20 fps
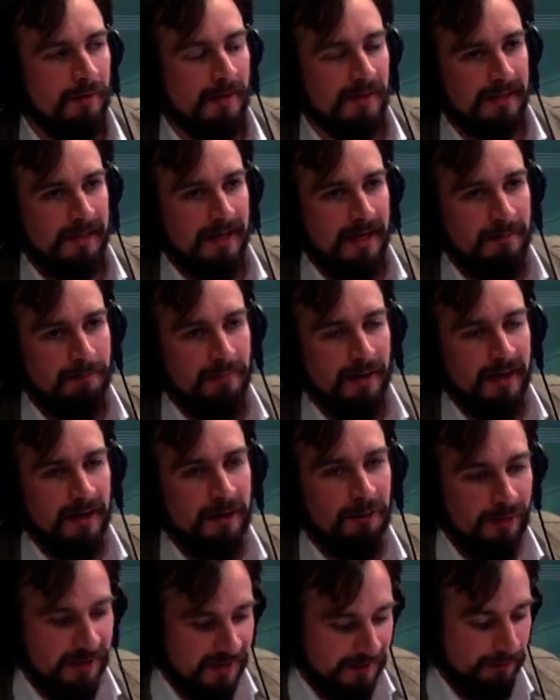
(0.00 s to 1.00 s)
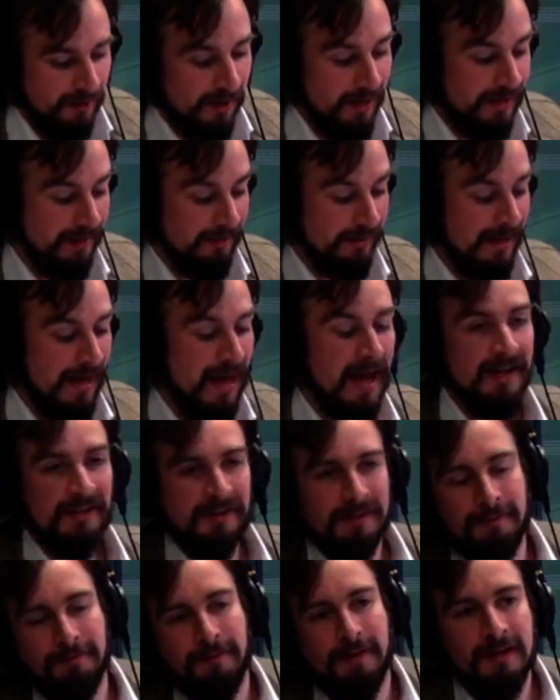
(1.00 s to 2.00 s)
that's led by Chris Pine has
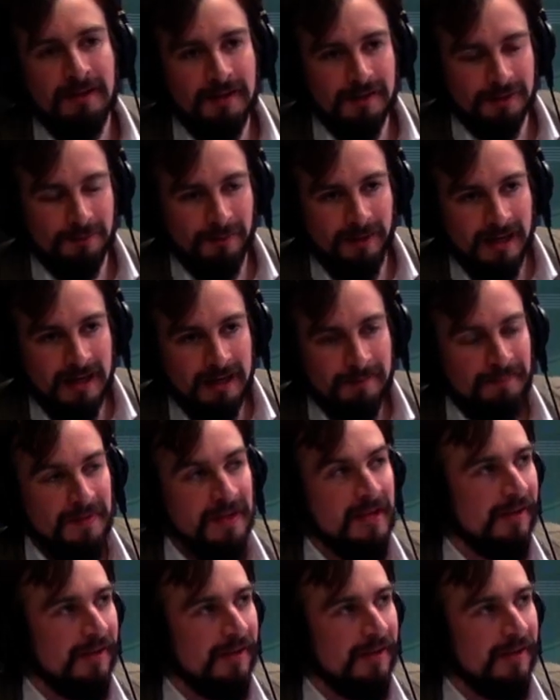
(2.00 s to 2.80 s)
to find its way